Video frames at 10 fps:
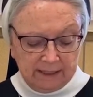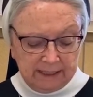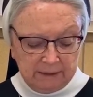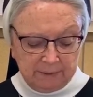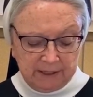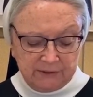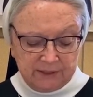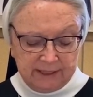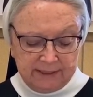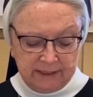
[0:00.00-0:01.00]
Keep
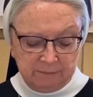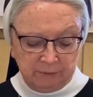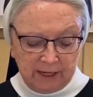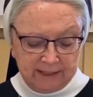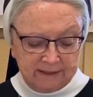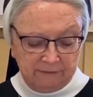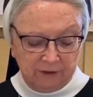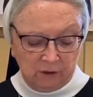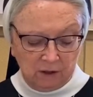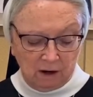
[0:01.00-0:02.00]
us in the embrace of
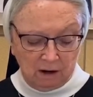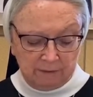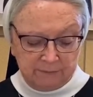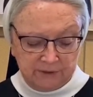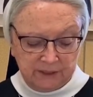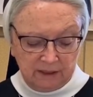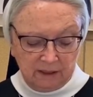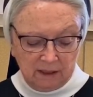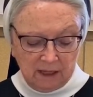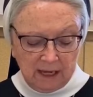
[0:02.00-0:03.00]
your arms.
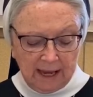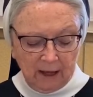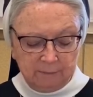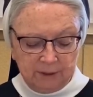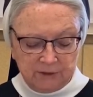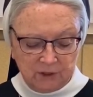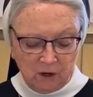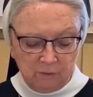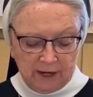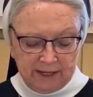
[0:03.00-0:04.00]
Help us
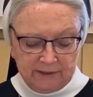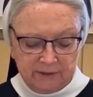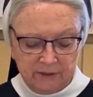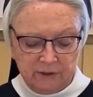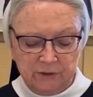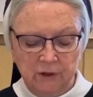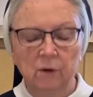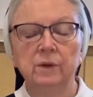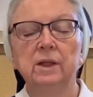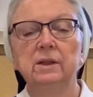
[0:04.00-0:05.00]
always to
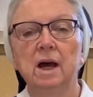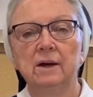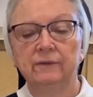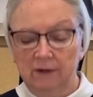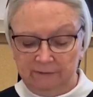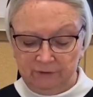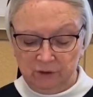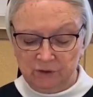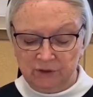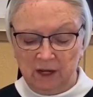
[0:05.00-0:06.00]
know the love of
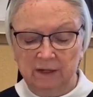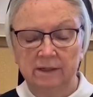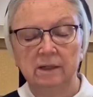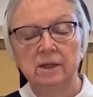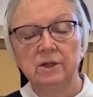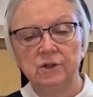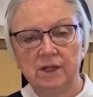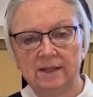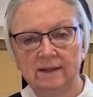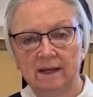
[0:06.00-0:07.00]
your Son,
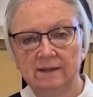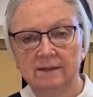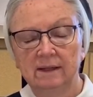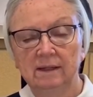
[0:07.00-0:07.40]
Jesus.